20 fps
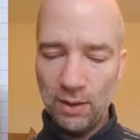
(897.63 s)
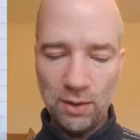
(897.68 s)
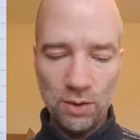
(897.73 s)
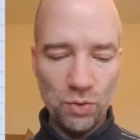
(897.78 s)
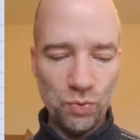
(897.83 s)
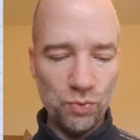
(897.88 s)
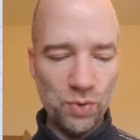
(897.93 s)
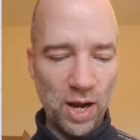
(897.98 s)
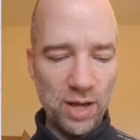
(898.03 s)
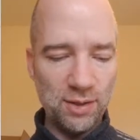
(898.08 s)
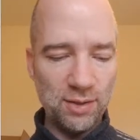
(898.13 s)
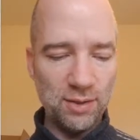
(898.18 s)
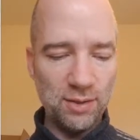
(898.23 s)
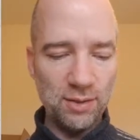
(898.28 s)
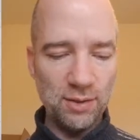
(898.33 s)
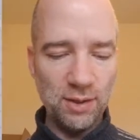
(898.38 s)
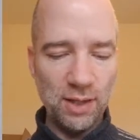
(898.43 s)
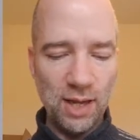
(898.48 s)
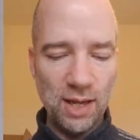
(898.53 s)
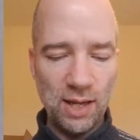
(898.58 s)
Right.
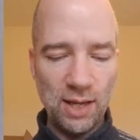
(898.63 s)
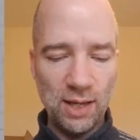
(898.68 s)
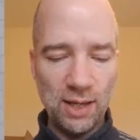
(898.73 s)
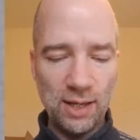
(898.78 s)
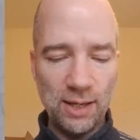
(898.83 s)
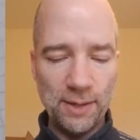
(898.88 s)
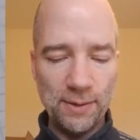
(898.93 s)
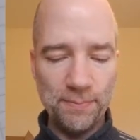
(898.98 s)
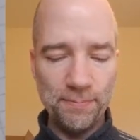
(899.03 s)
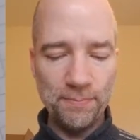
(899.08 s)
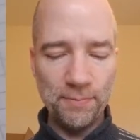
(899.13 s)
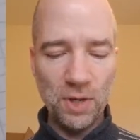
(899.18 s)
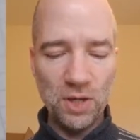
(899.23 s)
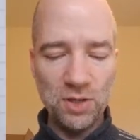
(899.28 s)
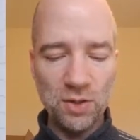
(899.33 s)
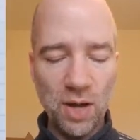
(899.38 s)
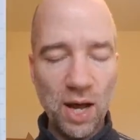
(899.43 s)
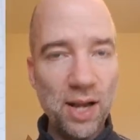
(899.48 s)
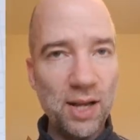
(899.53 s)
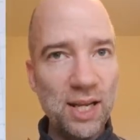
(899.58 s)

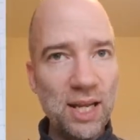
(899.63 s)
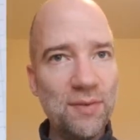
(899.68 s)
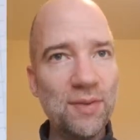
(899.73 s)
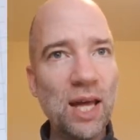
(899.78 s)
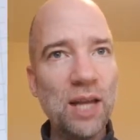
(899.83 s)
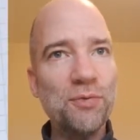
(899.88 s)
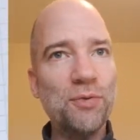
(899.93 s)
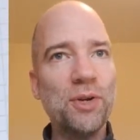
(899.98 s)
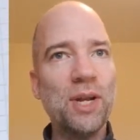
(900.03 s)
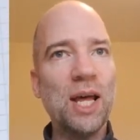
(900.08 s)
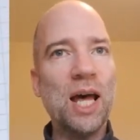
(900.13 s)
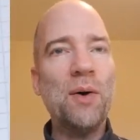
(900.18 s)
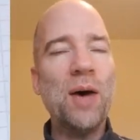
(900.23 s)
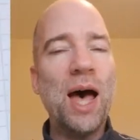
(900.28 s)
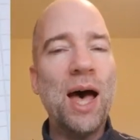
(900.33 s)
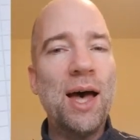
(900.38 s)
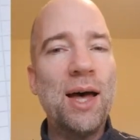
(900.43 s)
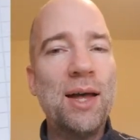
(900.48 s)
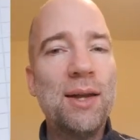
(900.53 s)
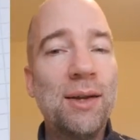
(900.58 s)
So I'll leave that for now.
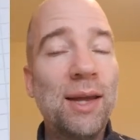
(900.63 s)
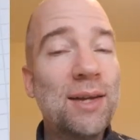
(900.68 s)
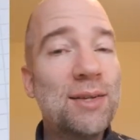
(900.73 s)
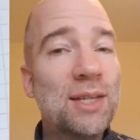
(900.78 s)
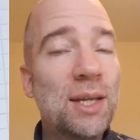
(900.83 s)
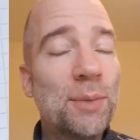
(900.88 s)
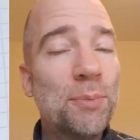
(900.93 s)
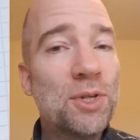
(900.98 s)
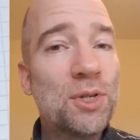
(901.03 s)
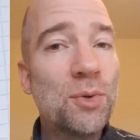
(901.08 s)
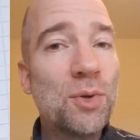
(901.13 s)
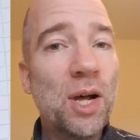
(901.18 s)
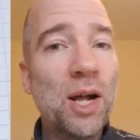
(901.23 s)
Next episode,